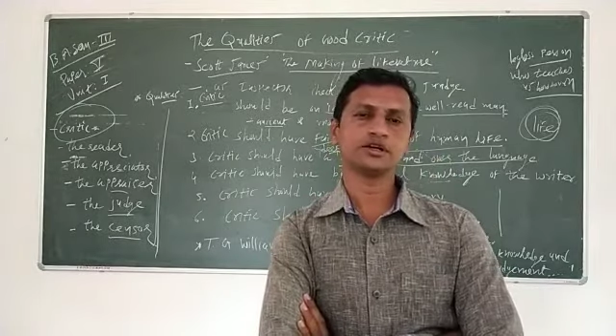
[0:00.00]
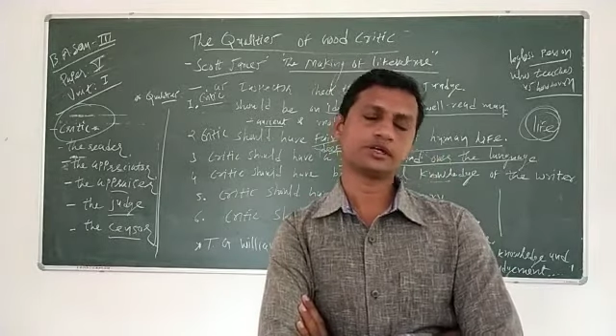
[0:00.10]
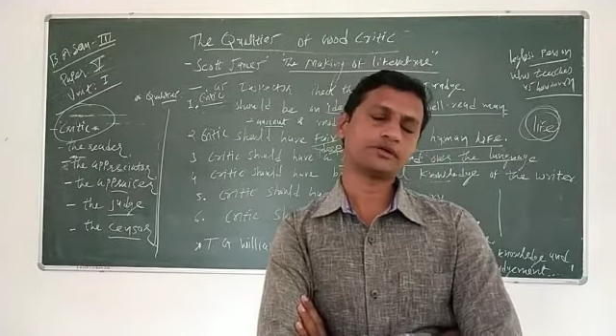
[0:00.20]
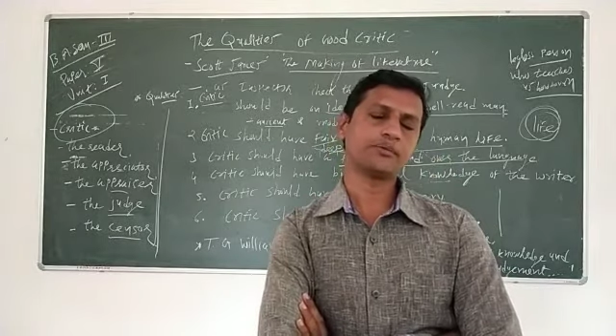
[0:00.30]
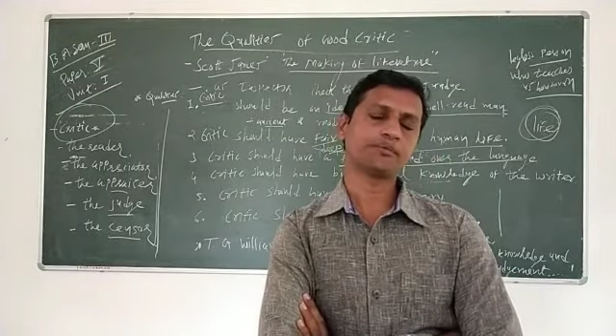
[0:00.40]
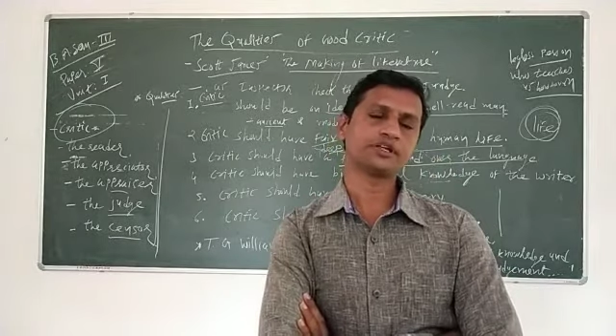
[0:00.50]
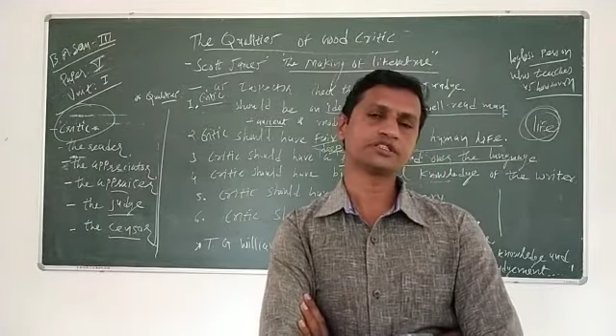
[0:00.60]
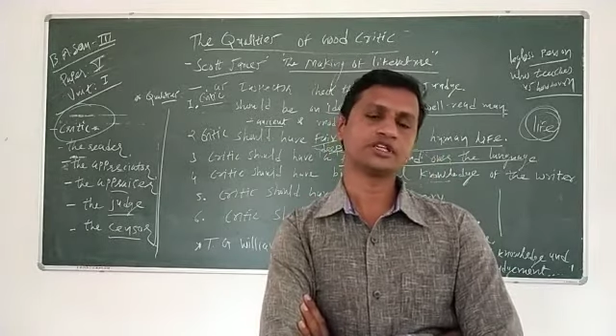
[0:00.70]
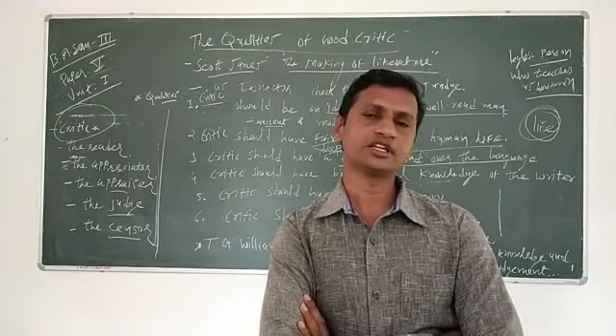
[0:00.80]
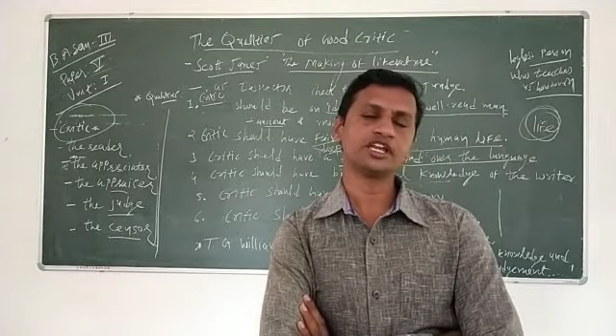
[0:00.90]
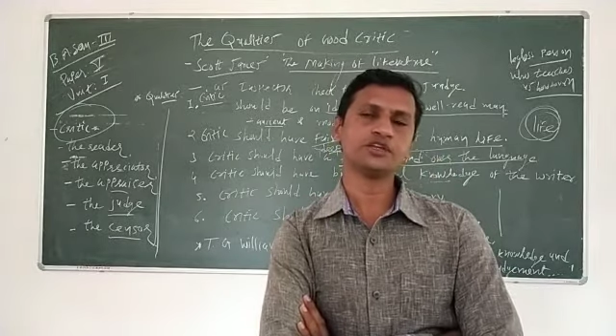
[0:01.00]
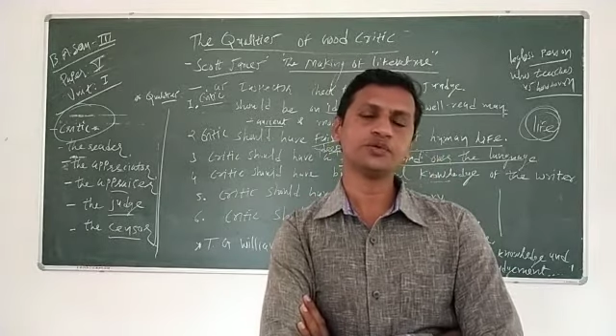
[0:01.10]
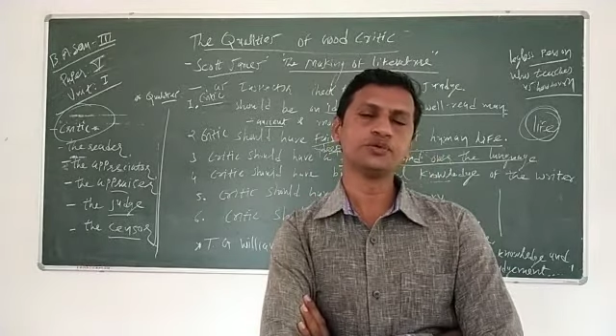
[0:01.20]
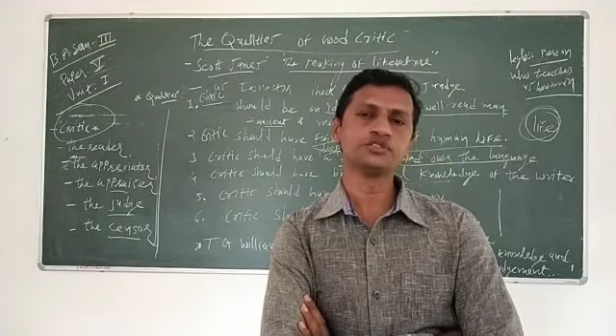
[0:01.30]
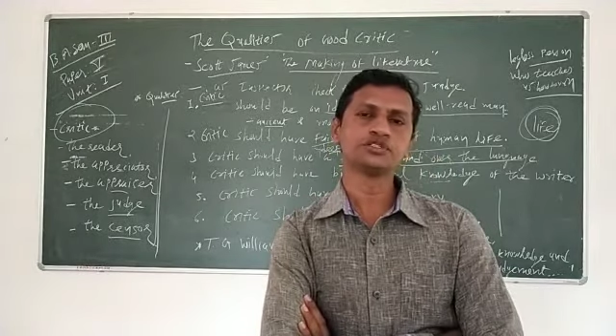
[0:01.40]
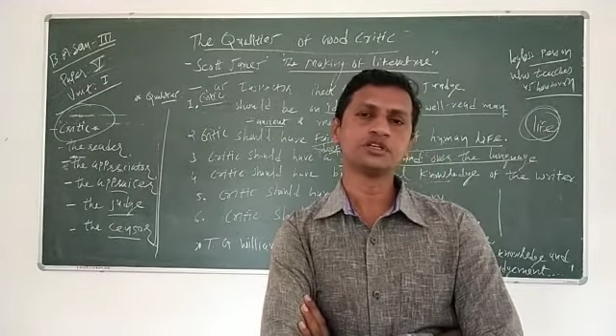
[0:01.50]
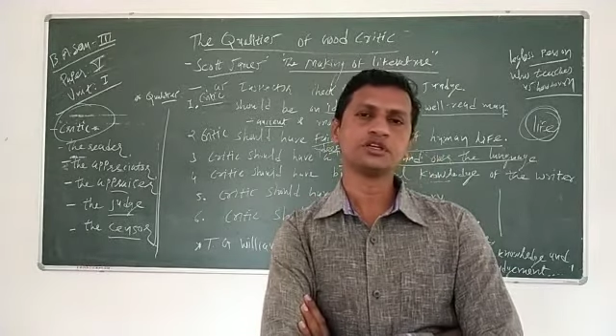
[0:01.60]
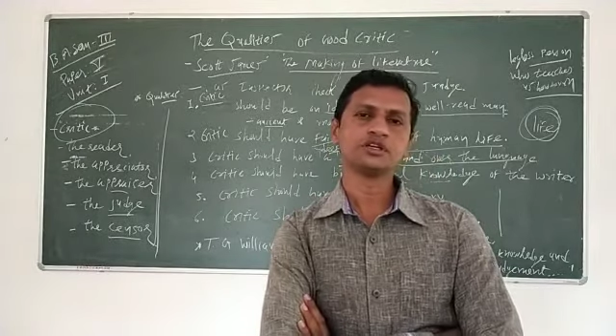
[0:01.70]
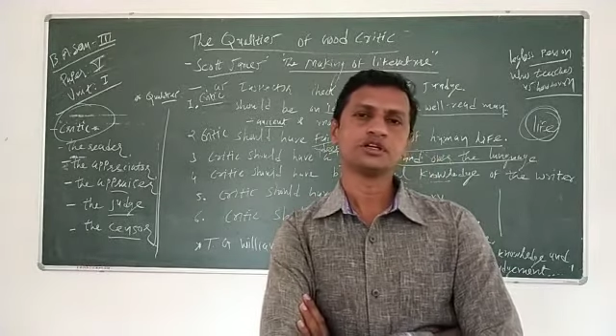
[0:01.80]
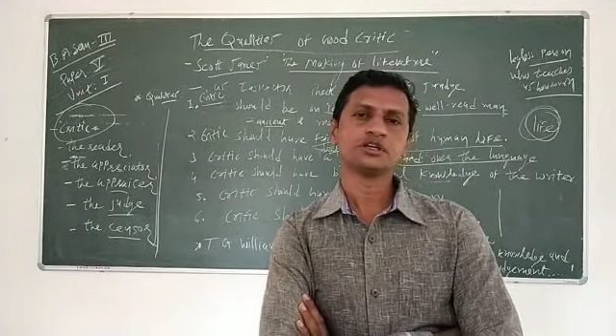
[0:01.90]
In few words,
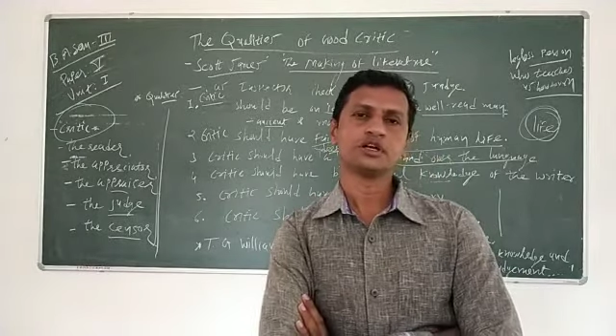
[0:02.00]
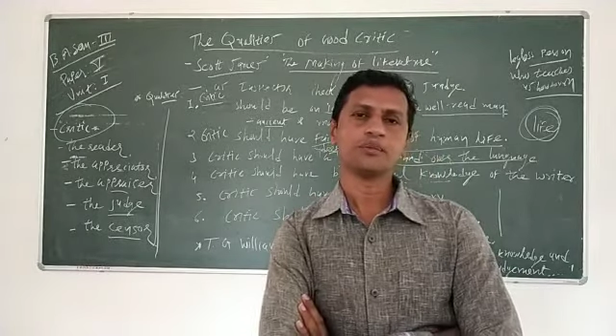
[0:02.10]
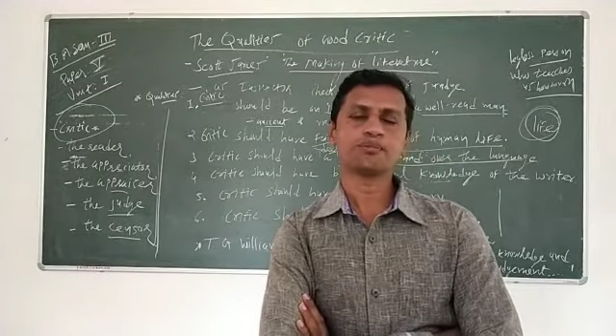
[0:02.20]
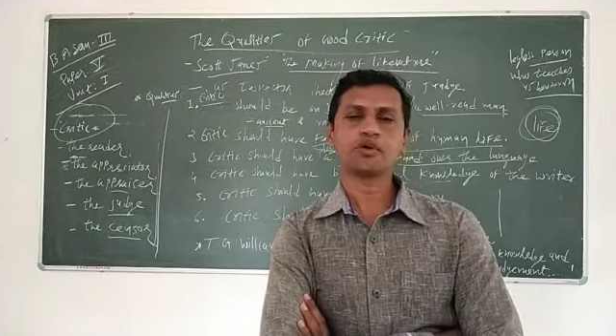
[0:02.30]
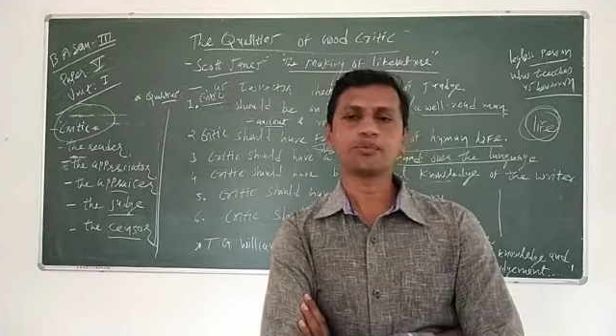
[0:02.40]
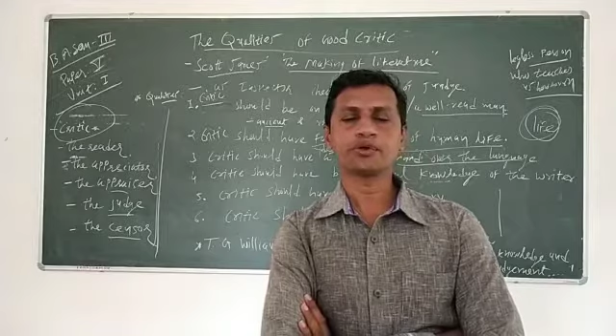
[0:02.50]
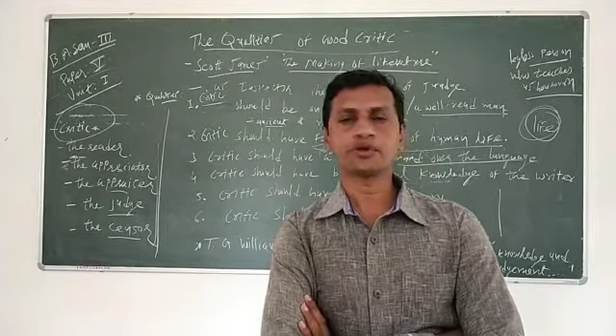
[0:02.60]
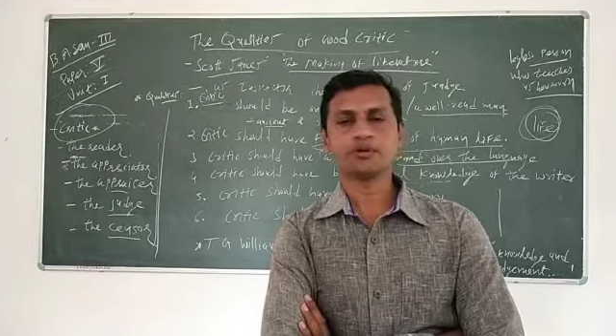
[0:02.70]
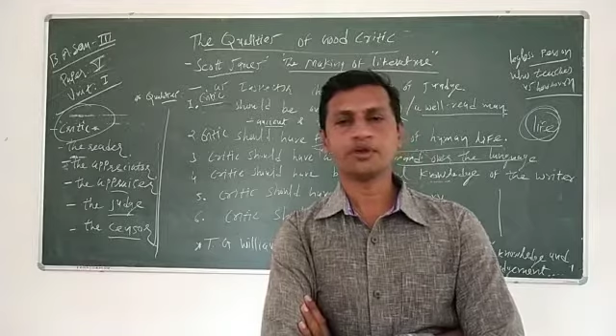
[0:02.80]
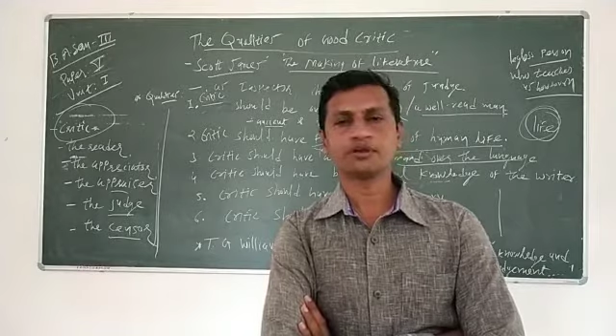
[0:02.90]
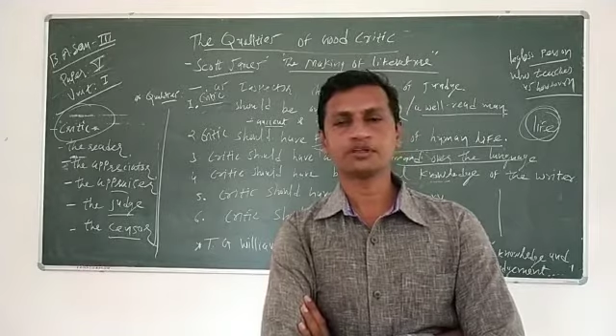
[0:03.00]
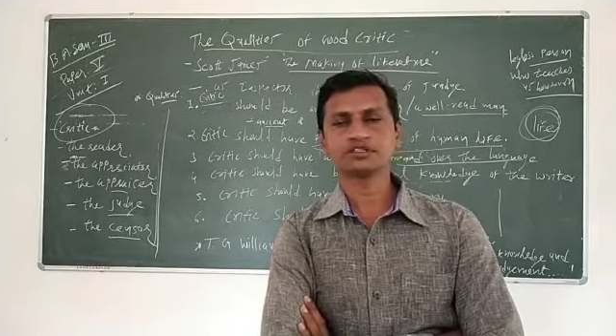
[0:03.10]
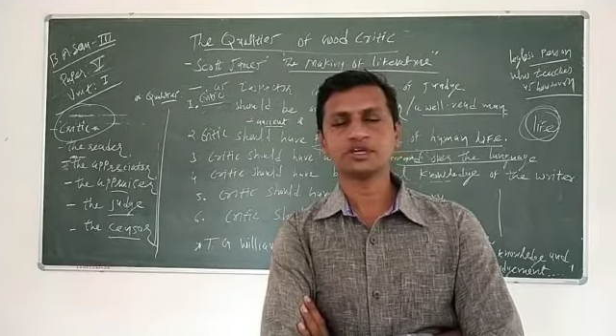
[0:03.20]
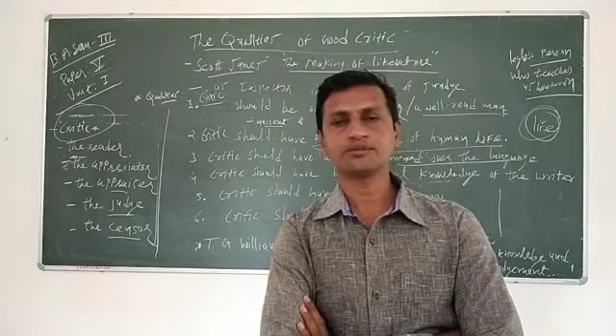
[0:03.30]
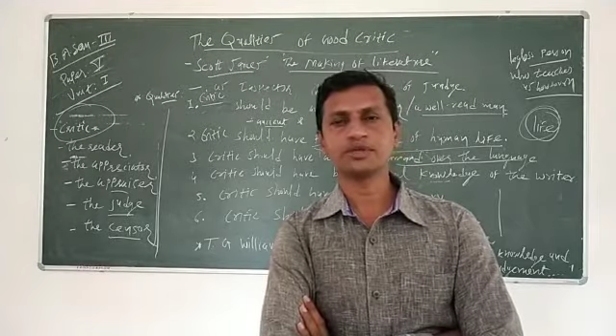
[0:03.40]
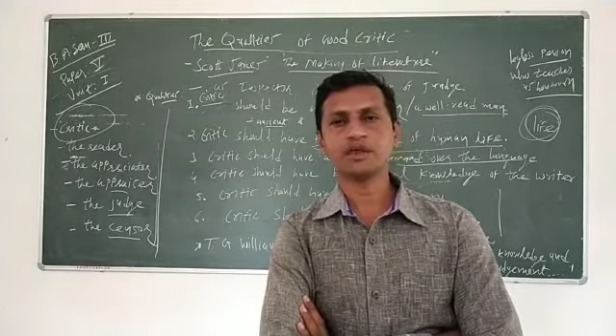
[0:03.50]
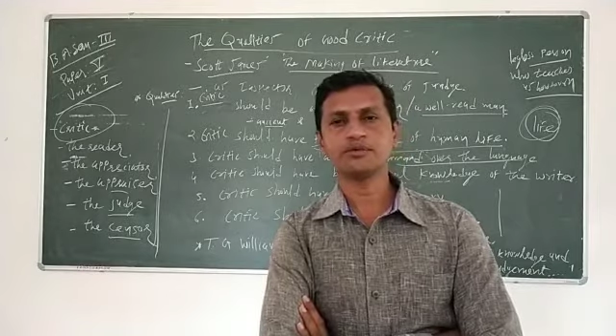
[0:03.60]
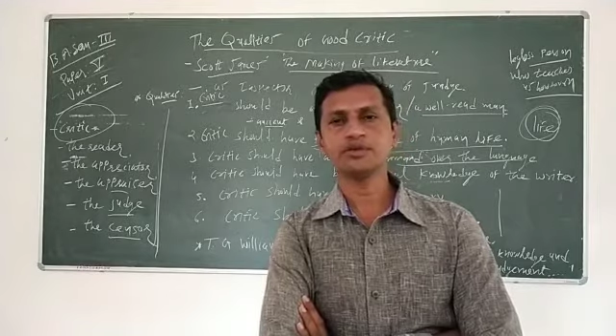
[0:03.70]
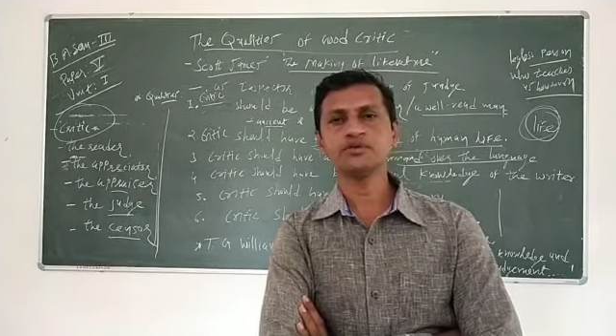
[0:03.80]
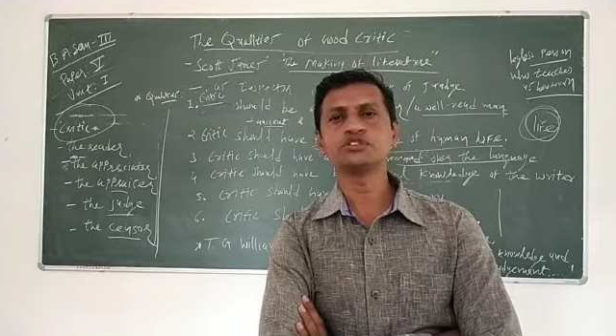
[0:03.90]
says many things
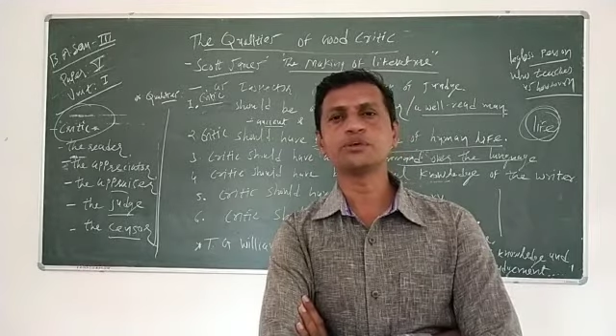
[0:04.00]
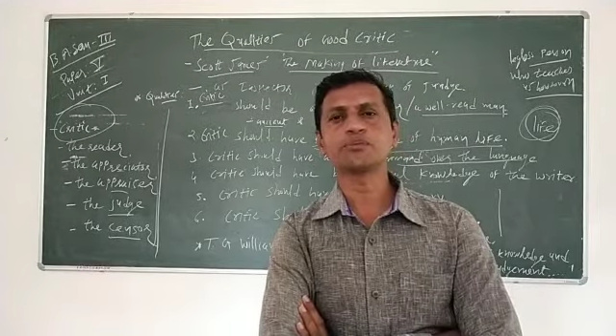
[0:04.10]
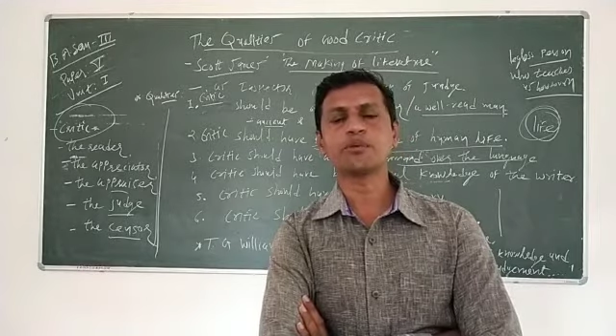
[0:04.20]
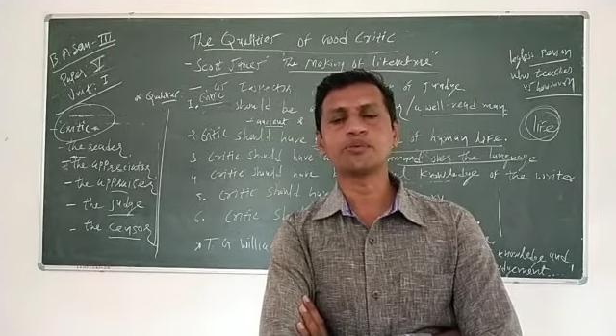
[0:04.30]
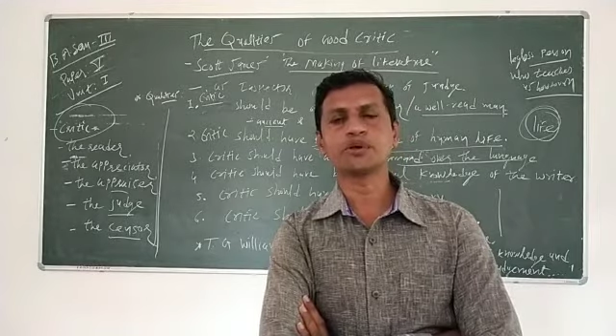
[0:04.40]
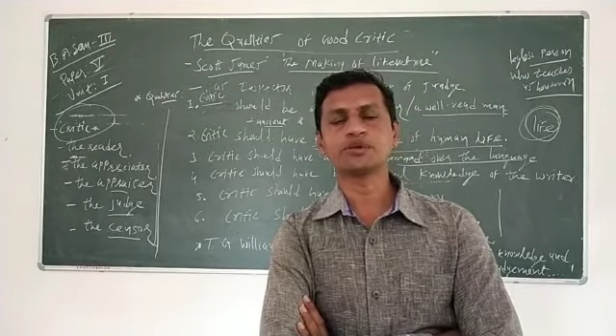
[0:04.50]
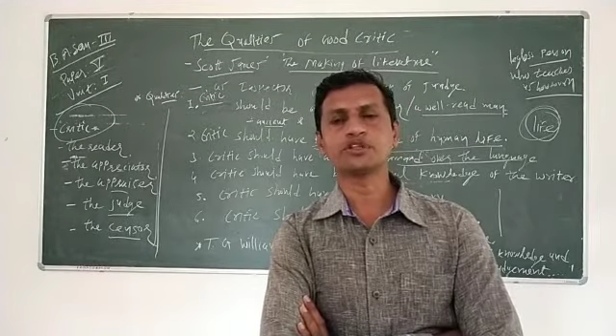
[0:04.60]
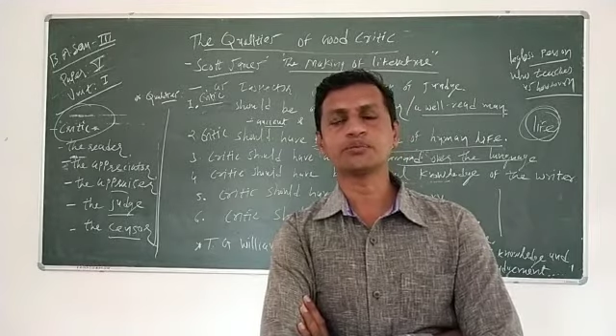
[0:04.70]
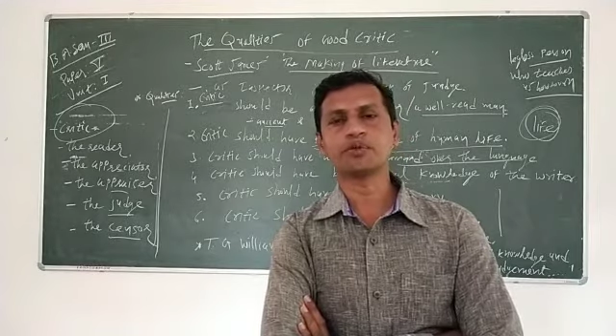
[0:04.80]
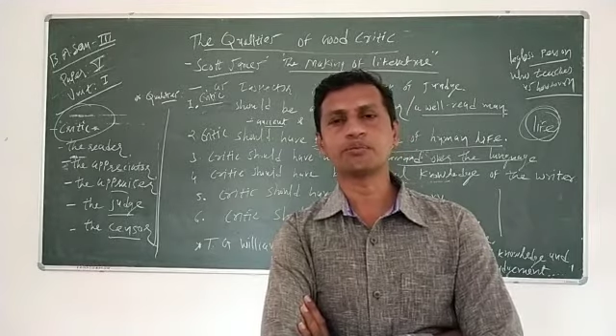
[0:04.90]
directly, effectively,